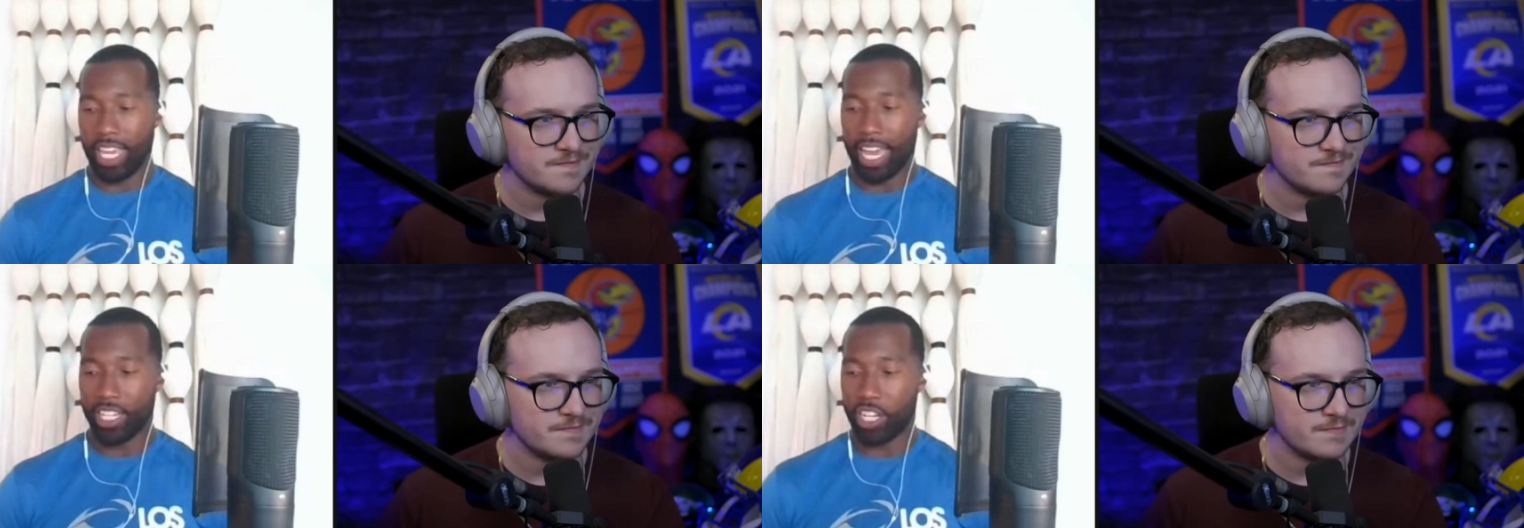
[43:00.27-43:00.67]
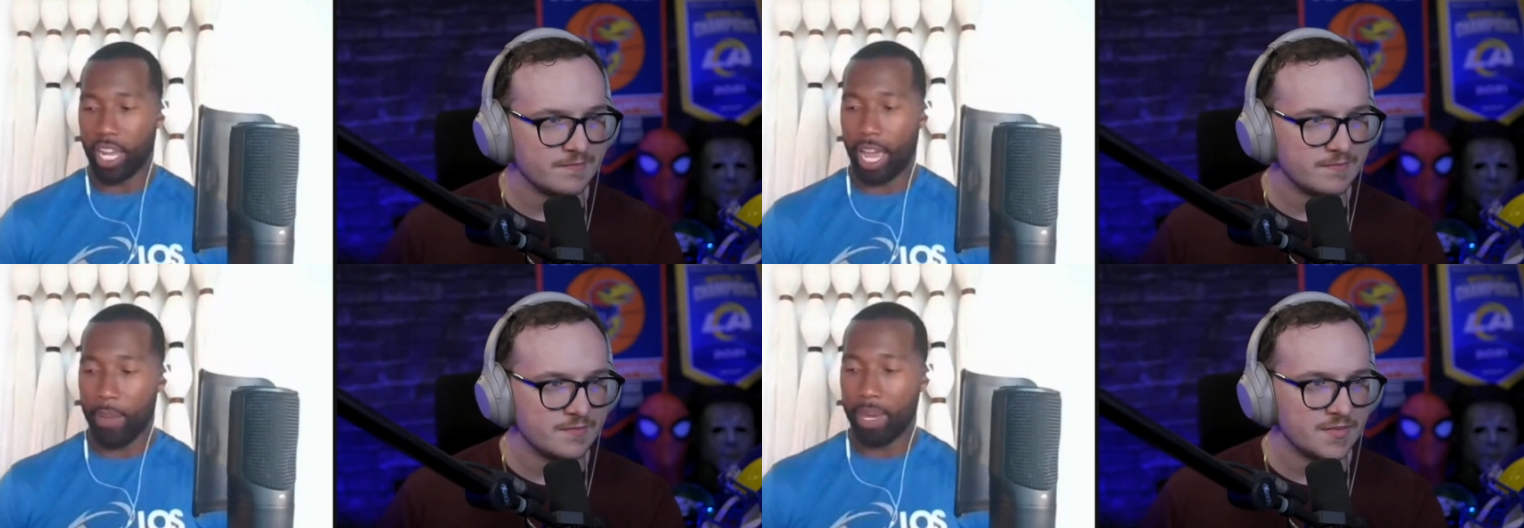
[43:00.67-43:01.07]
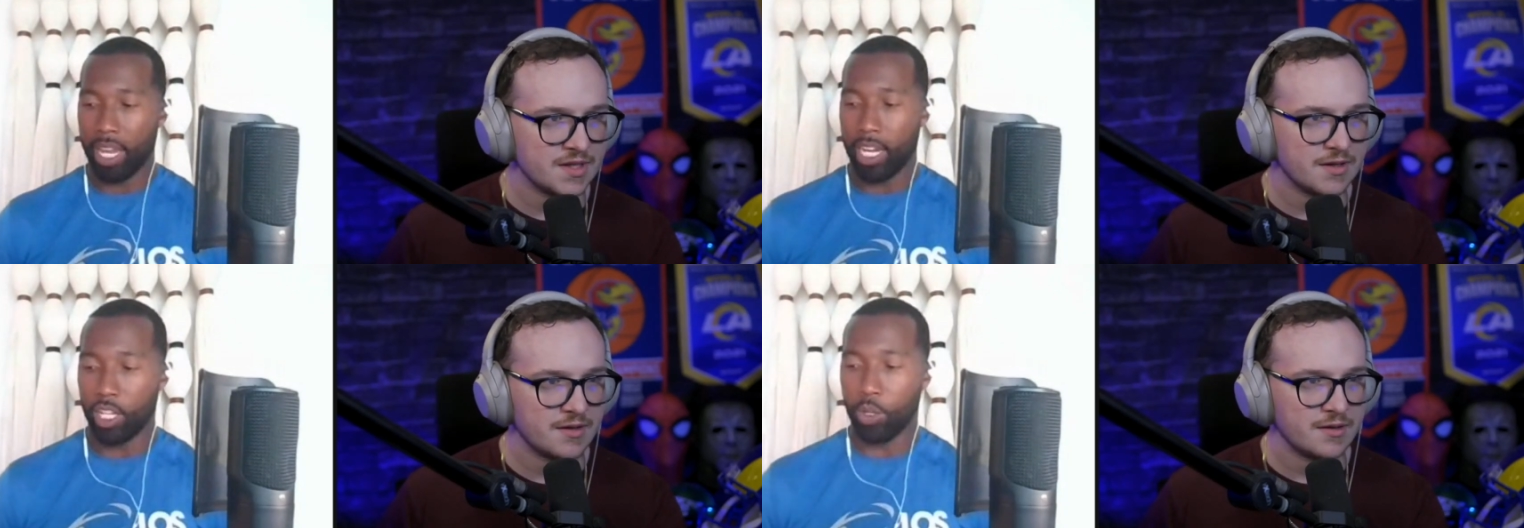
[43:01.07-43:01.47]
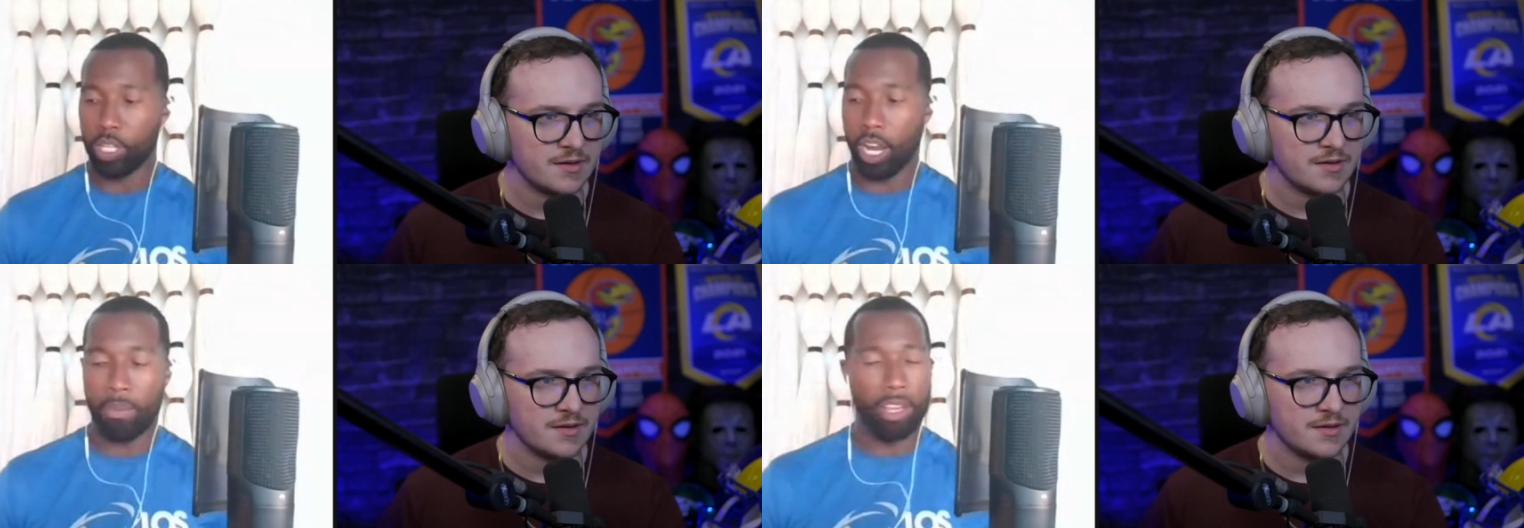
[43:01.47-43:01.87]
Speaker 1: Yeah, Jake. I mean,
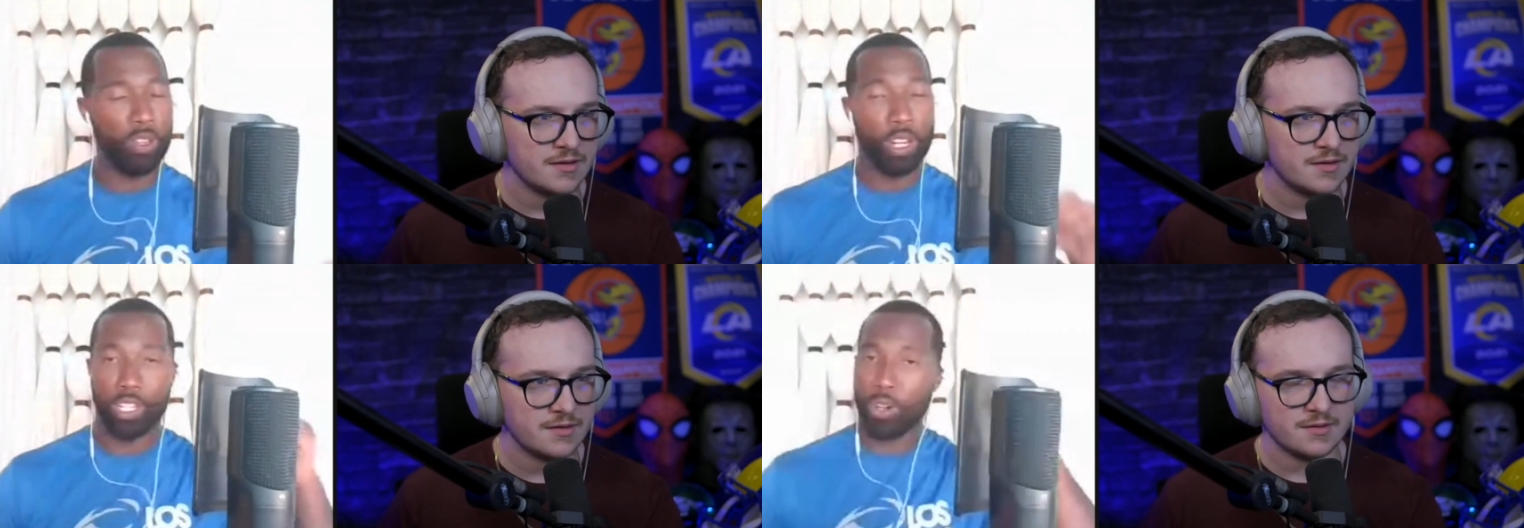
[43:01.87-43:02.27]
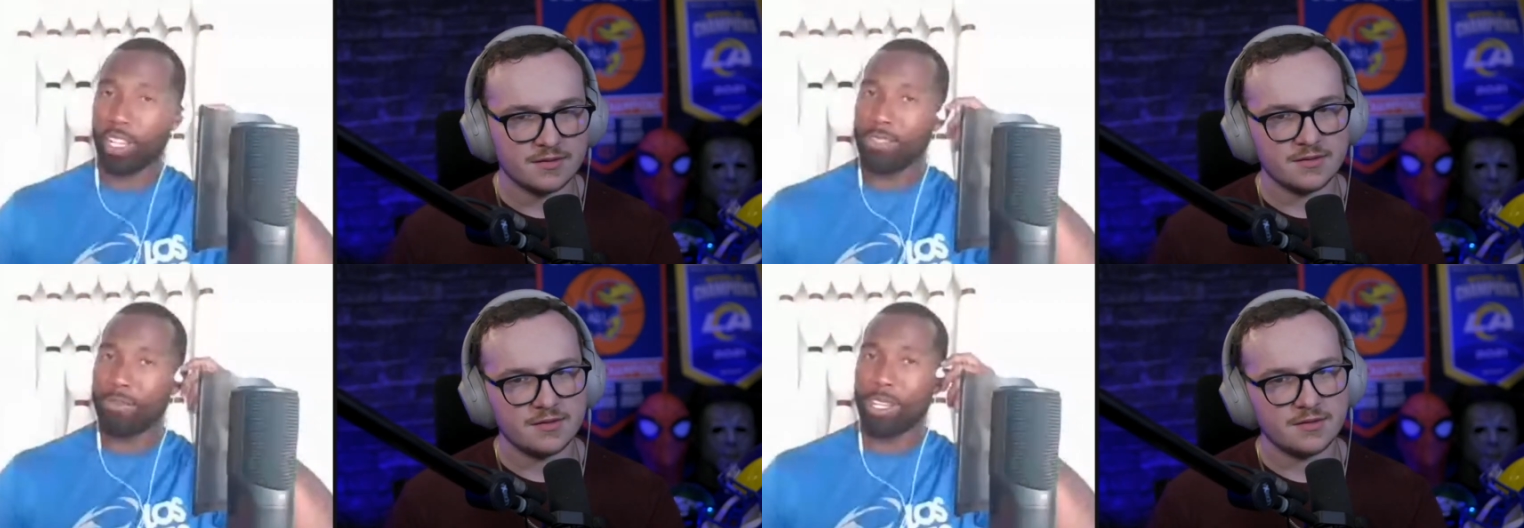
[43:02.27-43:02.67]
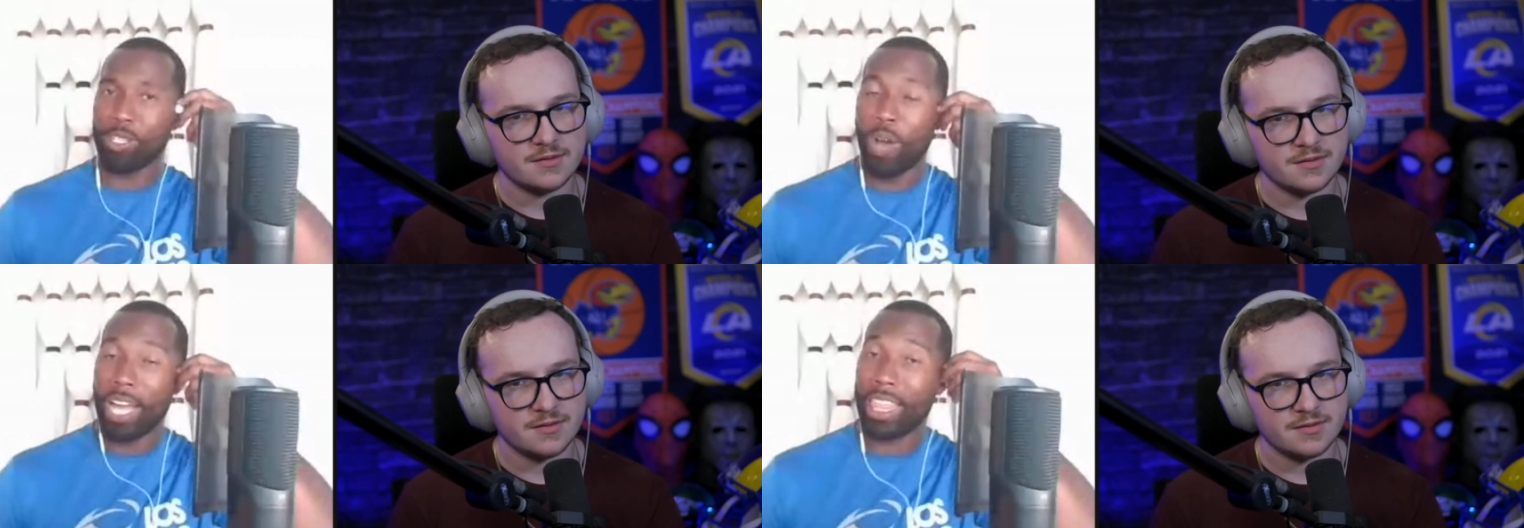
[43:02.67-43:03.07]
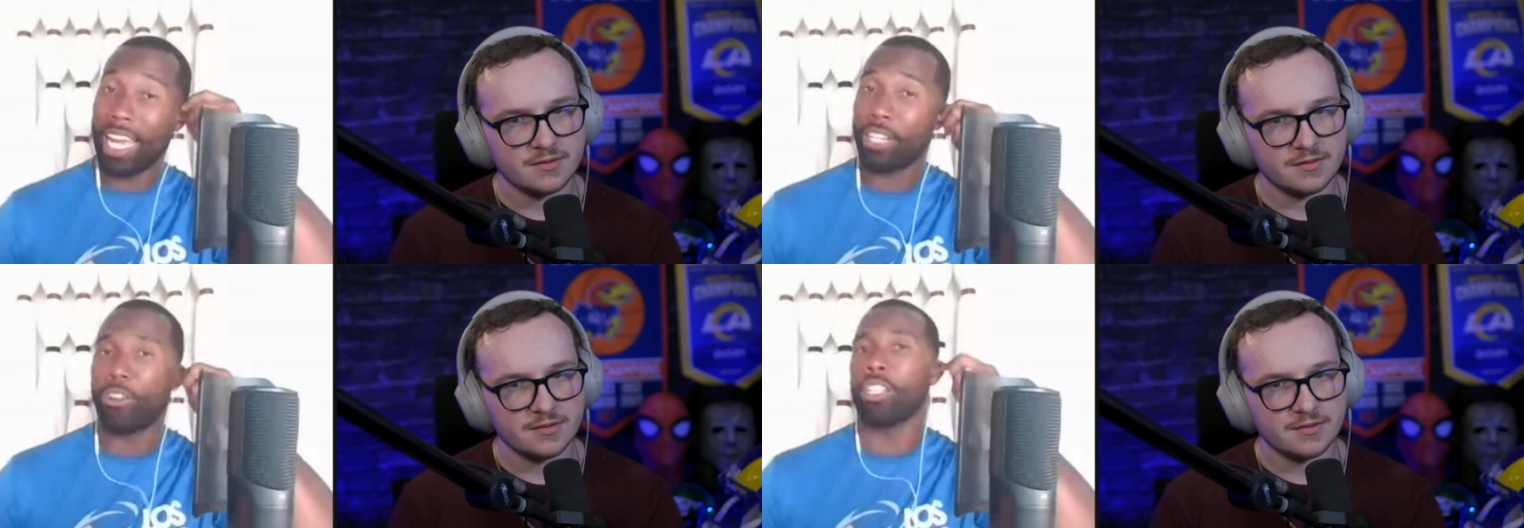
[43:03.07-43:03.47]
you talk about you didn't trust Russell. I think
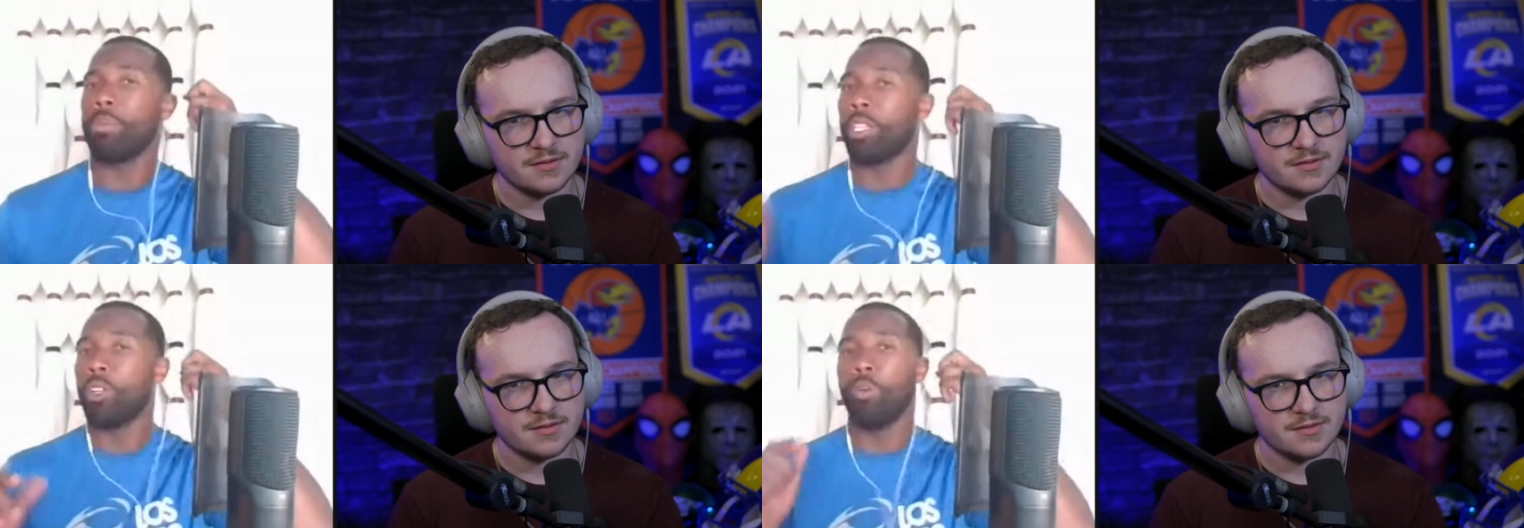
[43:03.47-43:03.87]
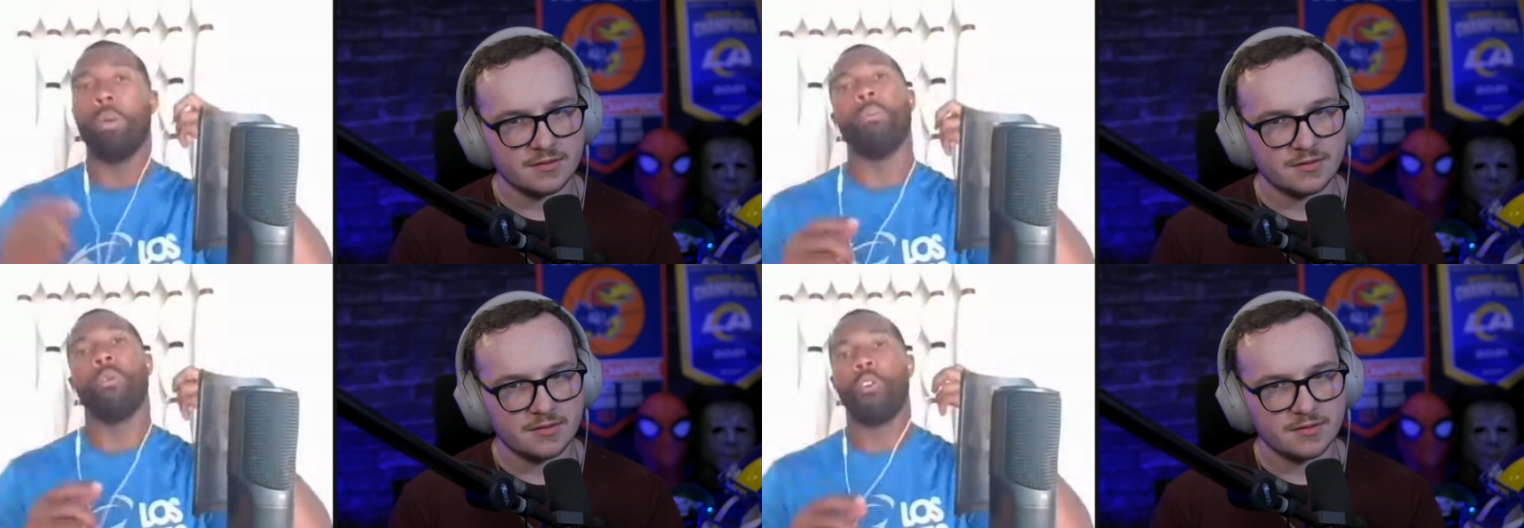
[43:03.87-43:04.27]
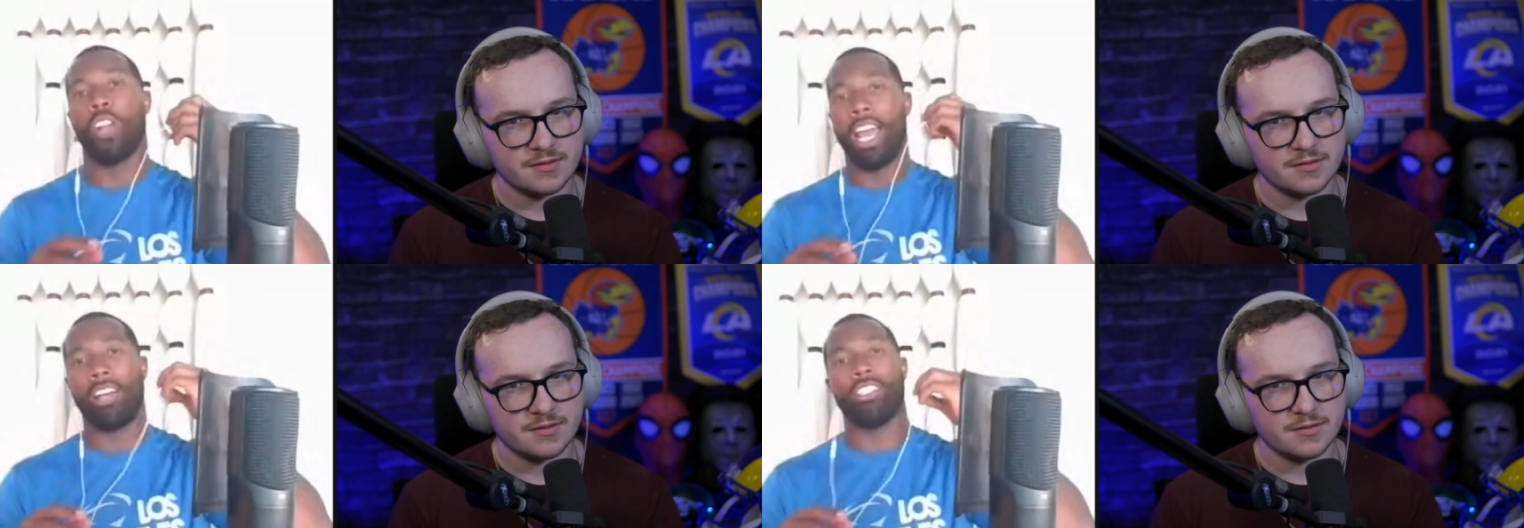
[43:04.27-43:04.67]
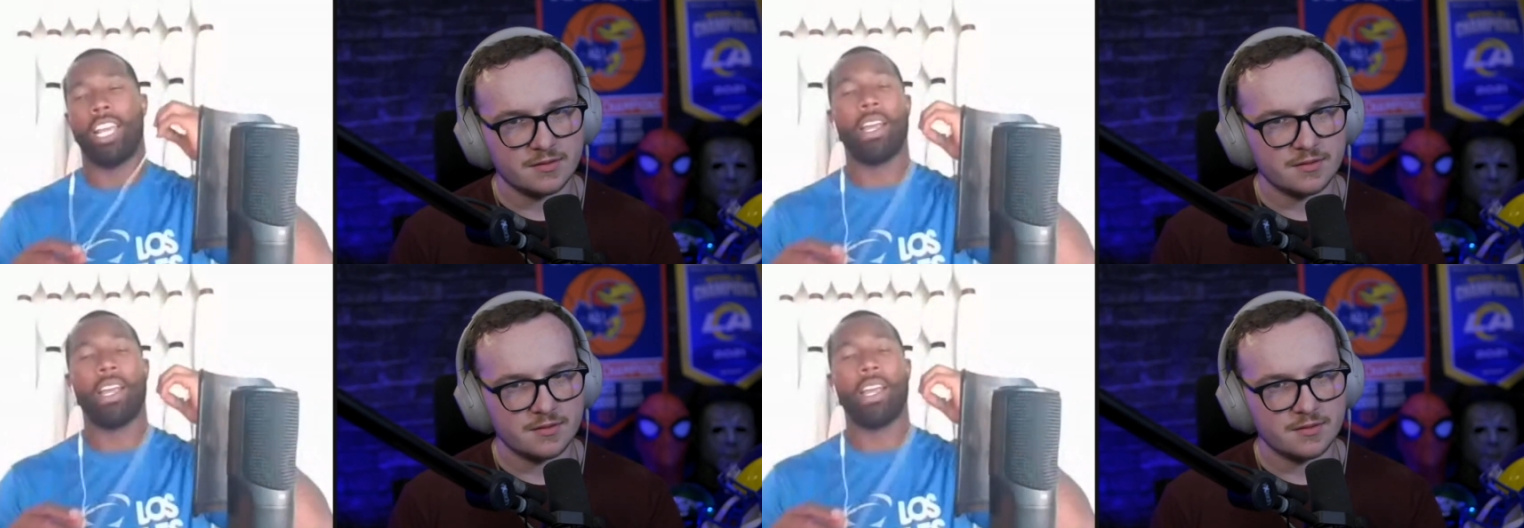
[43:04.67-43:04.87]
I trust him a little bit more now, Jake.